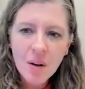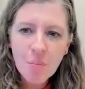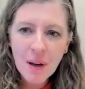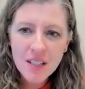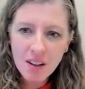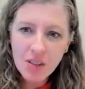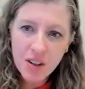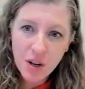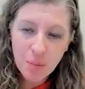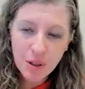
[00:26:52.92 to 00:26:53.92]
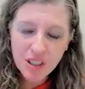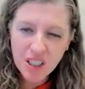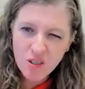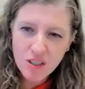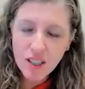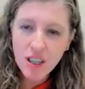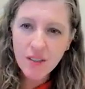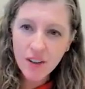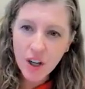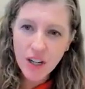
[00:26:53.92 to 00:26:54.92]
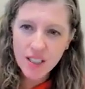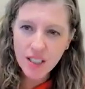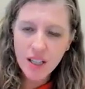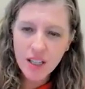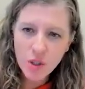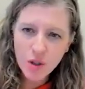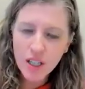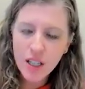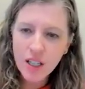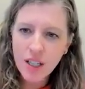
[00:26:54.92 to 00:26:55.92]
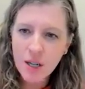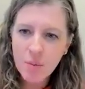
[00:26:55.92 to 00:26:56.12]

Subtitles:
based on the numbers that you see kind of across the country,